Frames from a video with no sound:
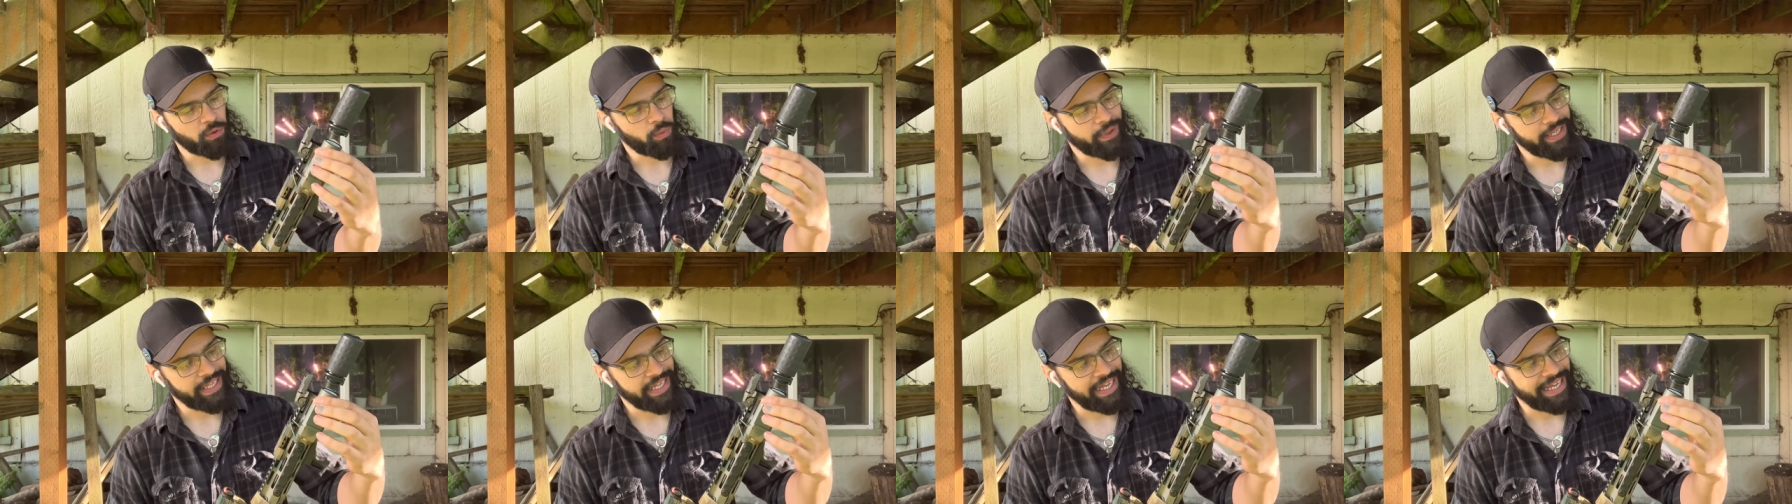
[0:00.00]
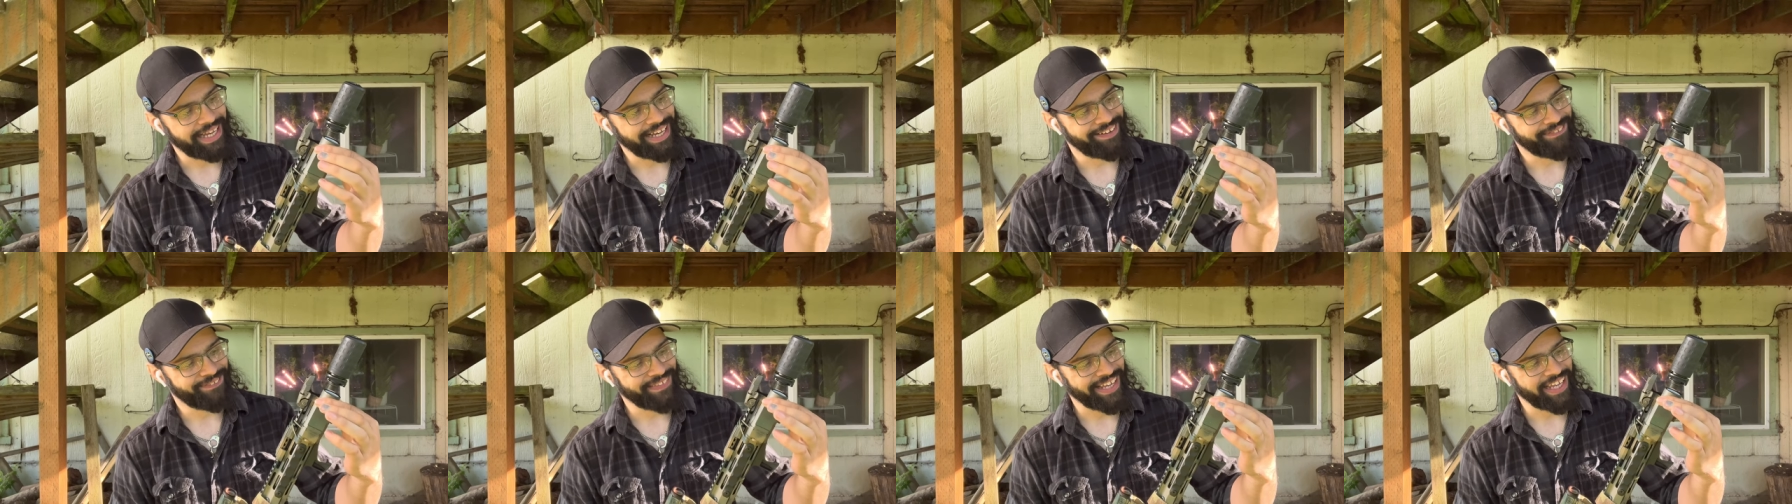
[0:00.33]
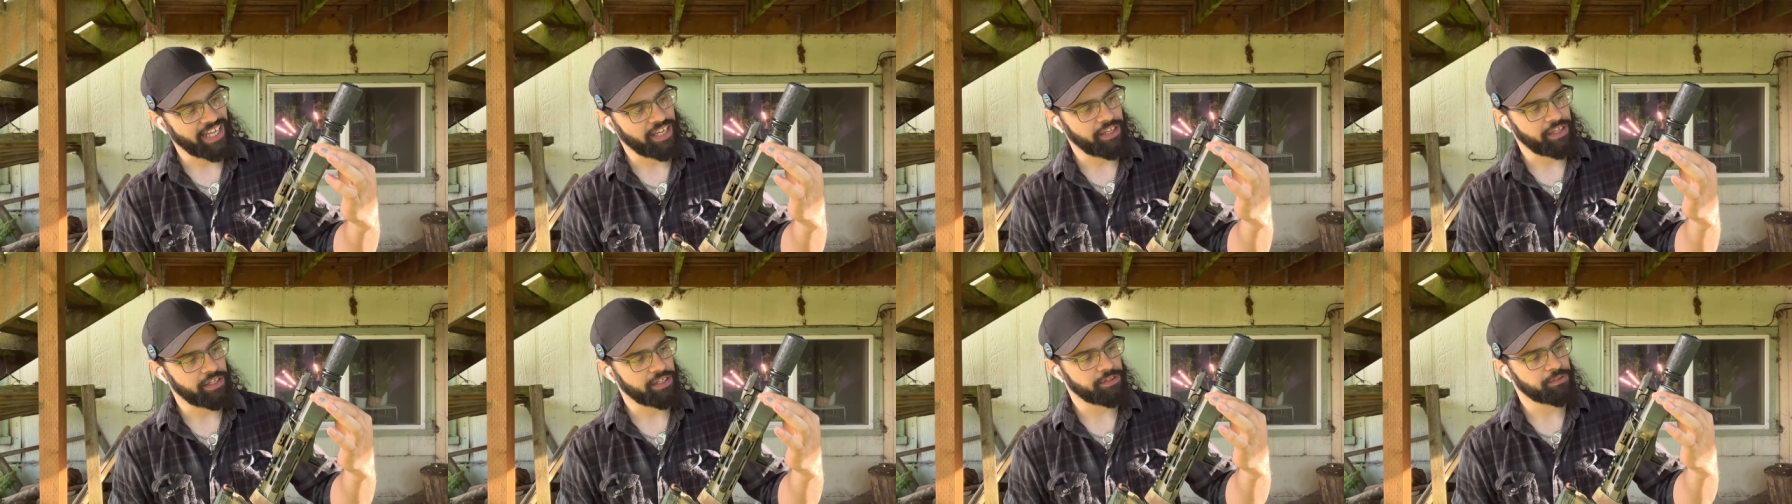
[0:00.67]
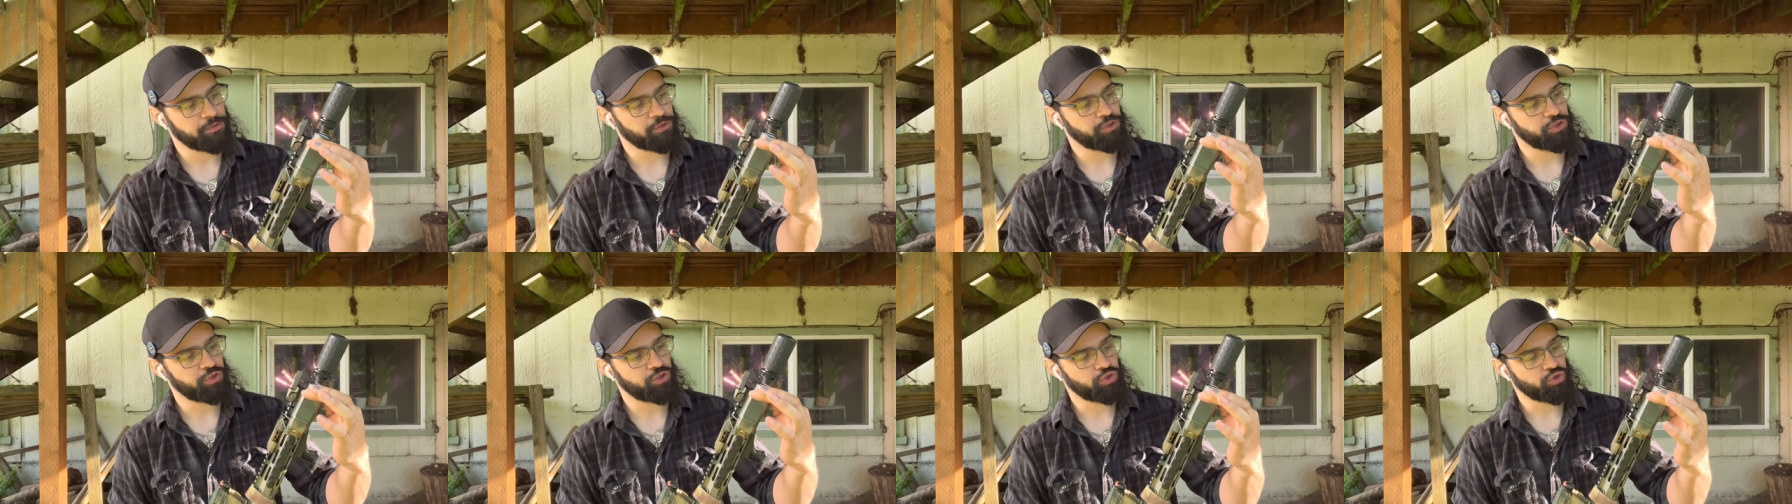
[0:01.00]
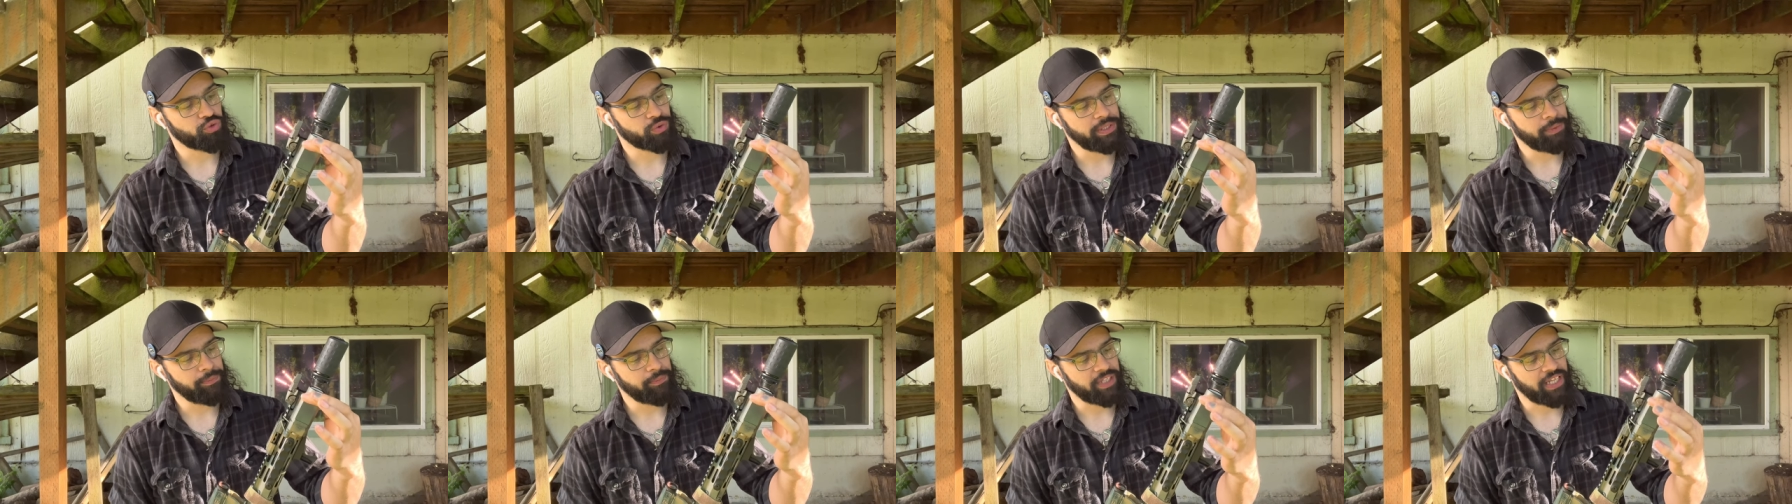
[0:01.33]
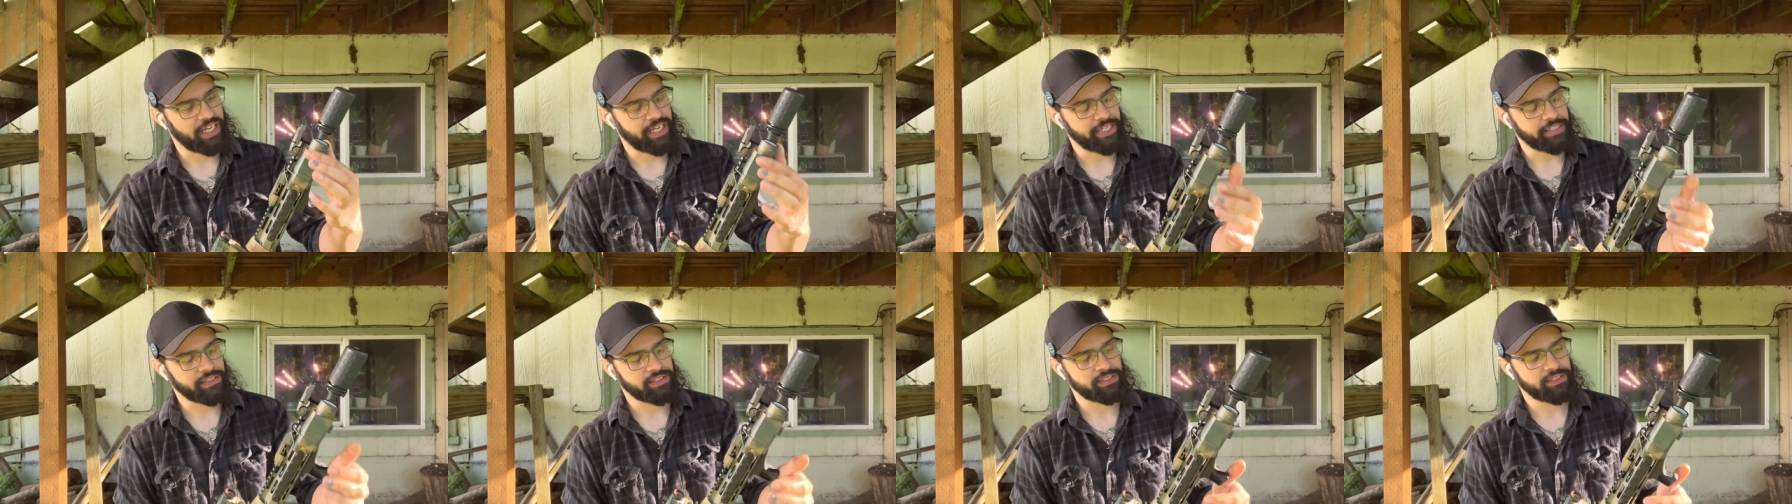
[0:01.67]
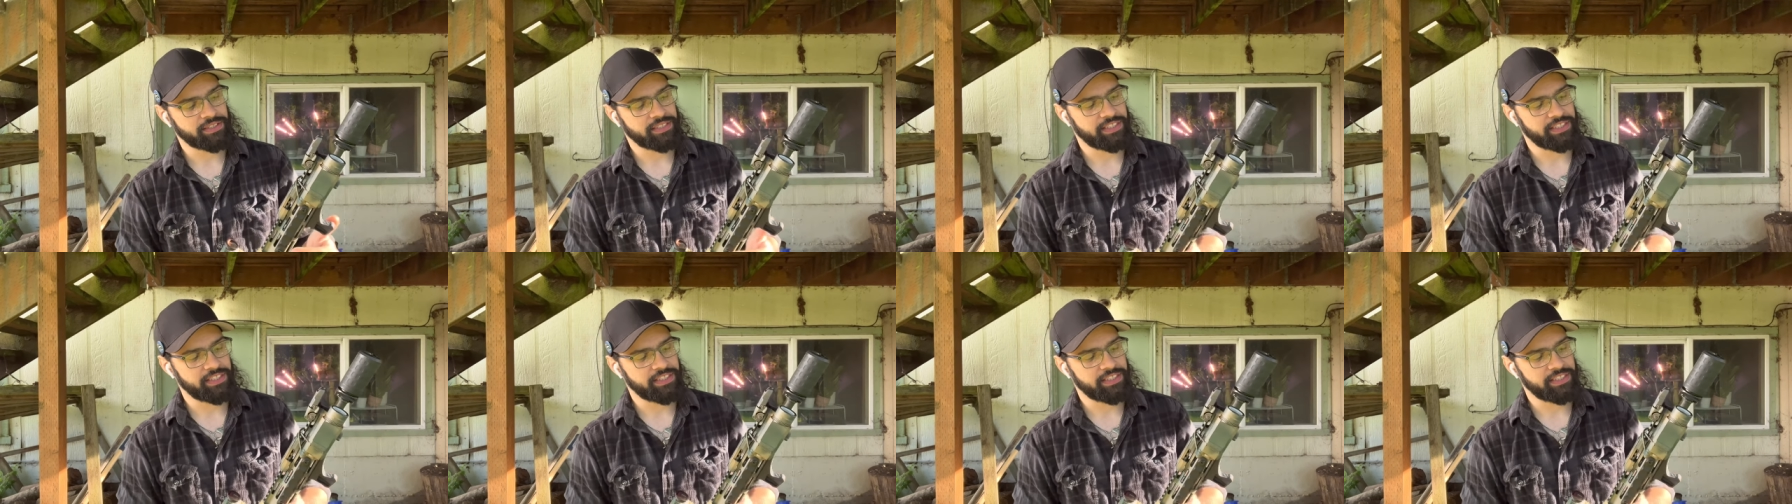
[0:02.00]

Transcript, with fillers: we have a Streamlight